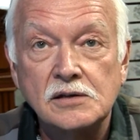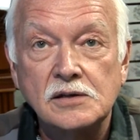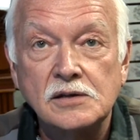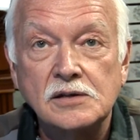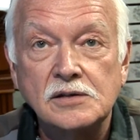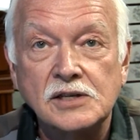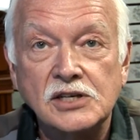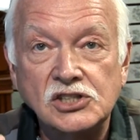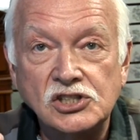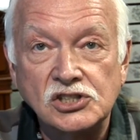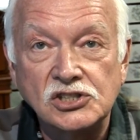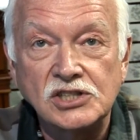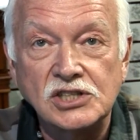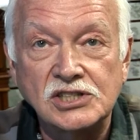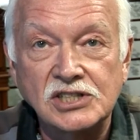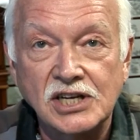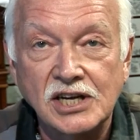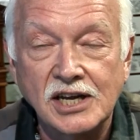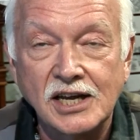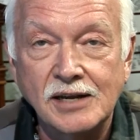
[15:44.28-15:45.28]
This is the
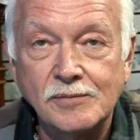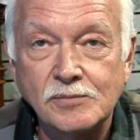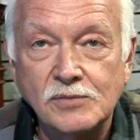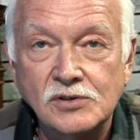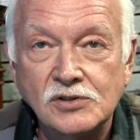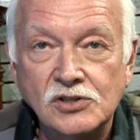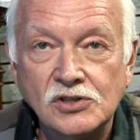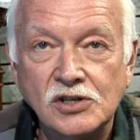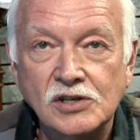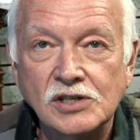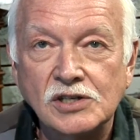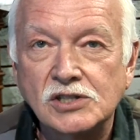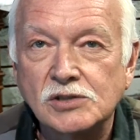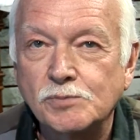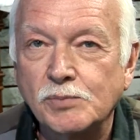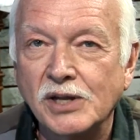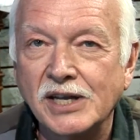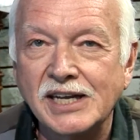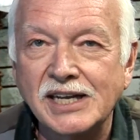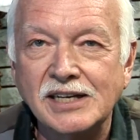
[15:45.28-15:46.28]
time to
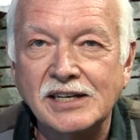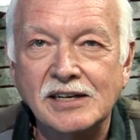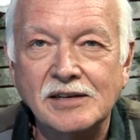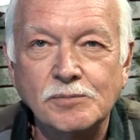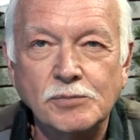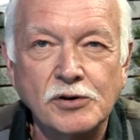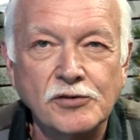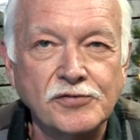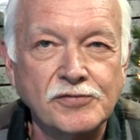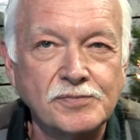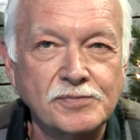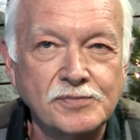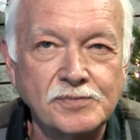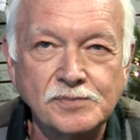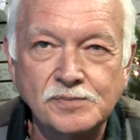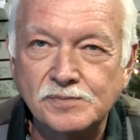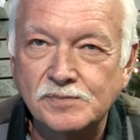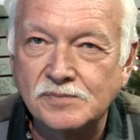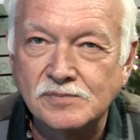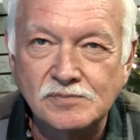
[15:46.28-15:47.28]
explain and
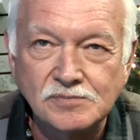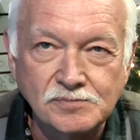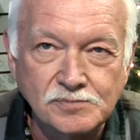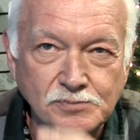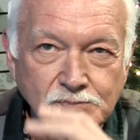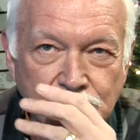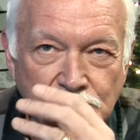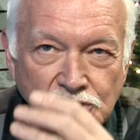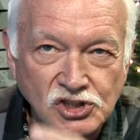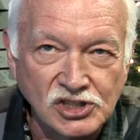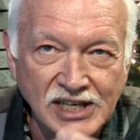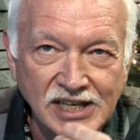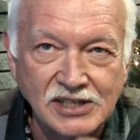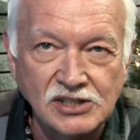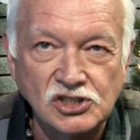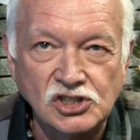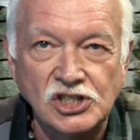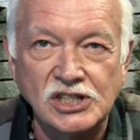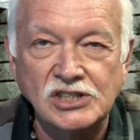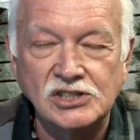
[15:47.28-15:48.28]
present
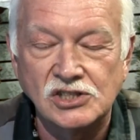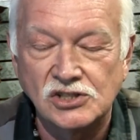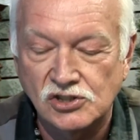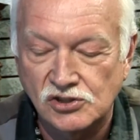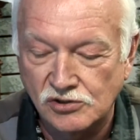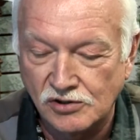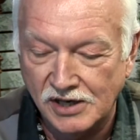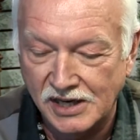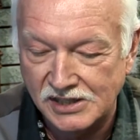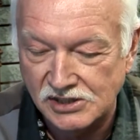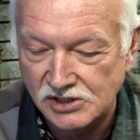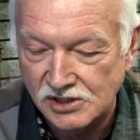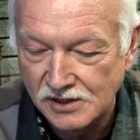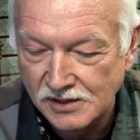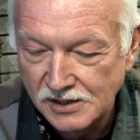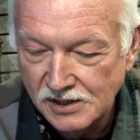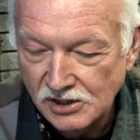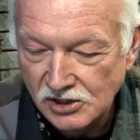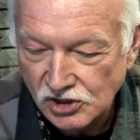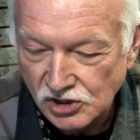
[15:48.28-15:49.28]
Jesus Christ.
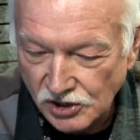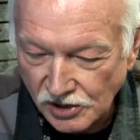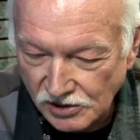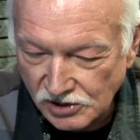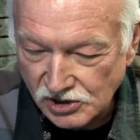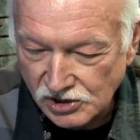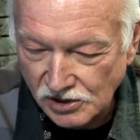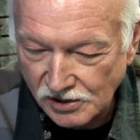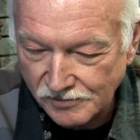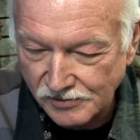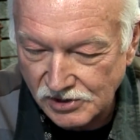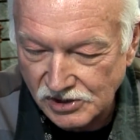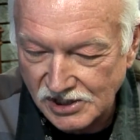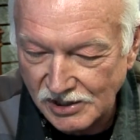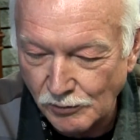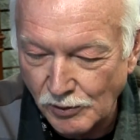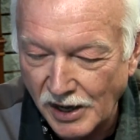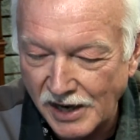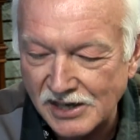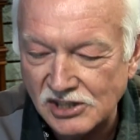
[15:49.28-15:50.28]
Church service. They
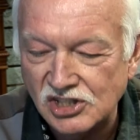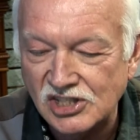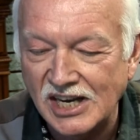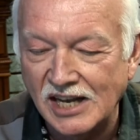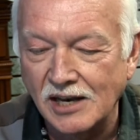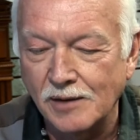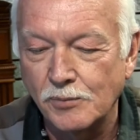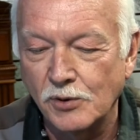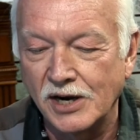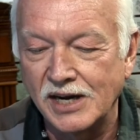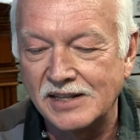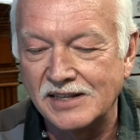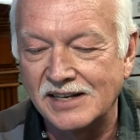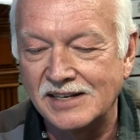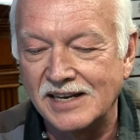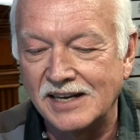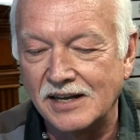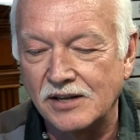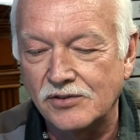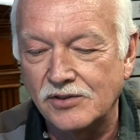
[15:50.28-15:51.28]
want to celebrate the
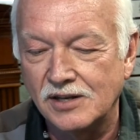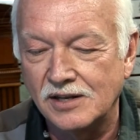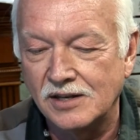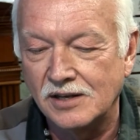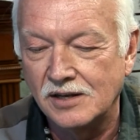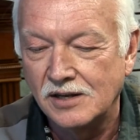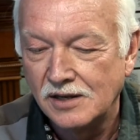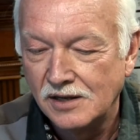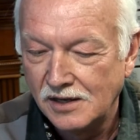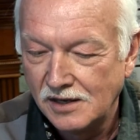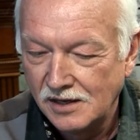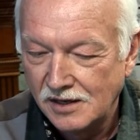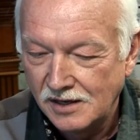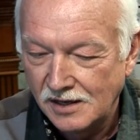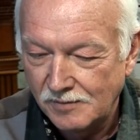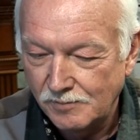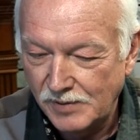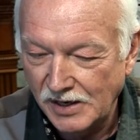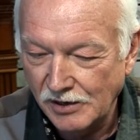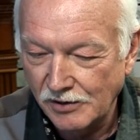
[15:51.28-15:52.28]
death and
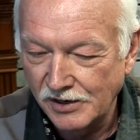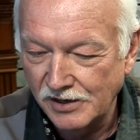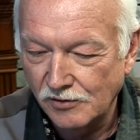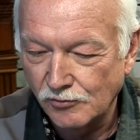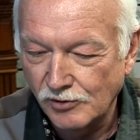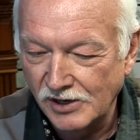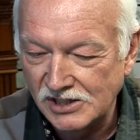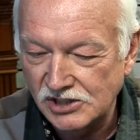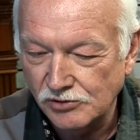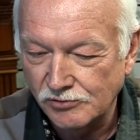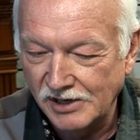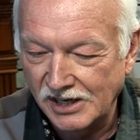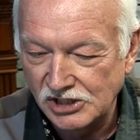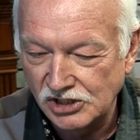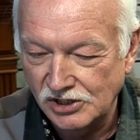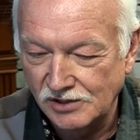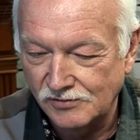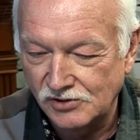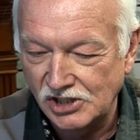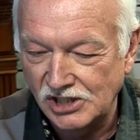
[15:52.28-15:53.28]
burial and resurrection
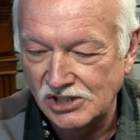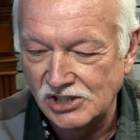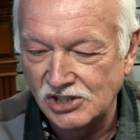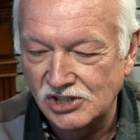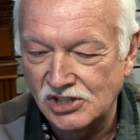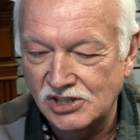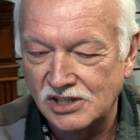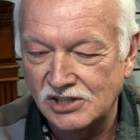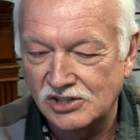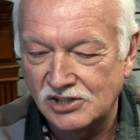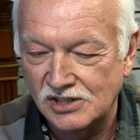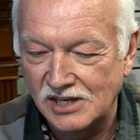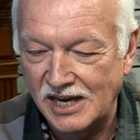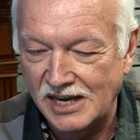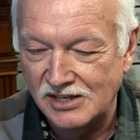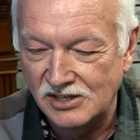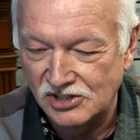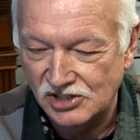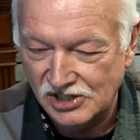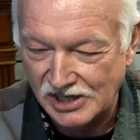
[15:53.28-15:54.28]
of Jesus
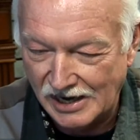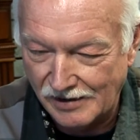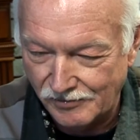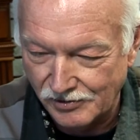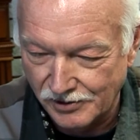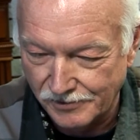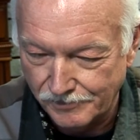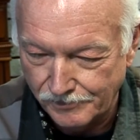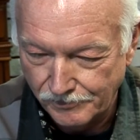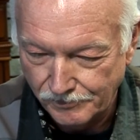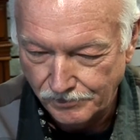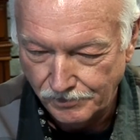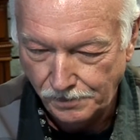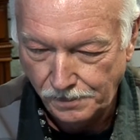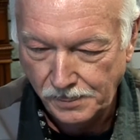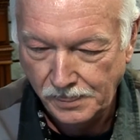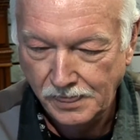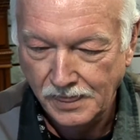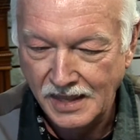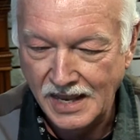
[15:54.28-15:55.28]
and the Savior,
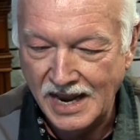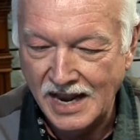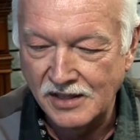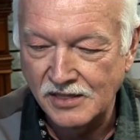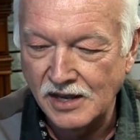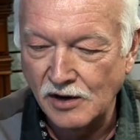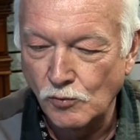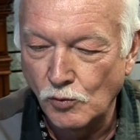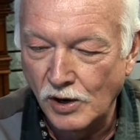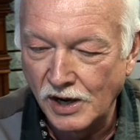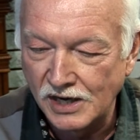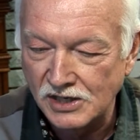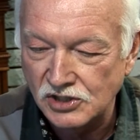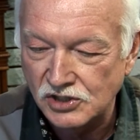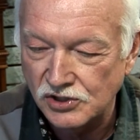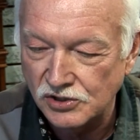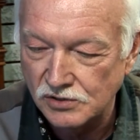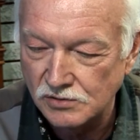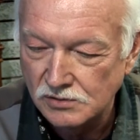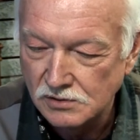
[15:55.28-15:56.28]
and they want
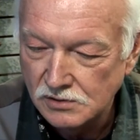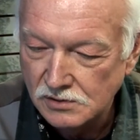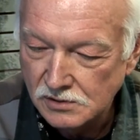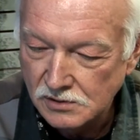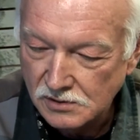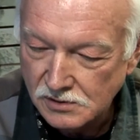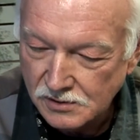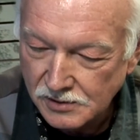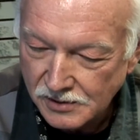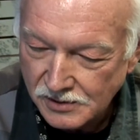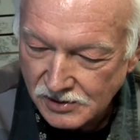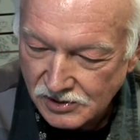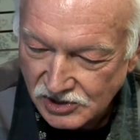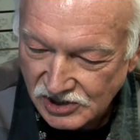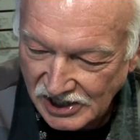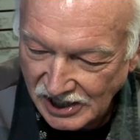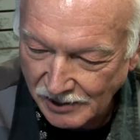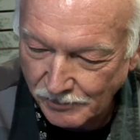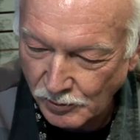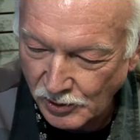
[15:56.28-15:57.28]
to
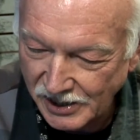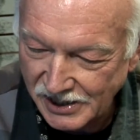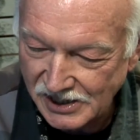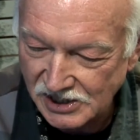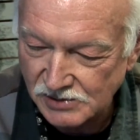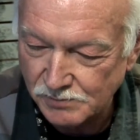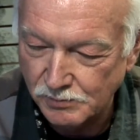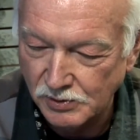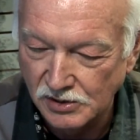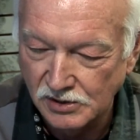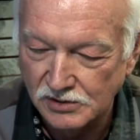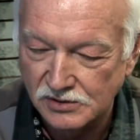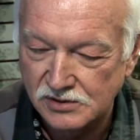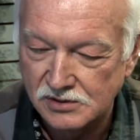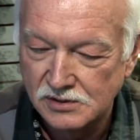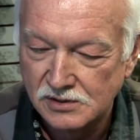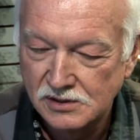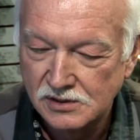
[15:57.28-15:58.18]
celebrate his birth.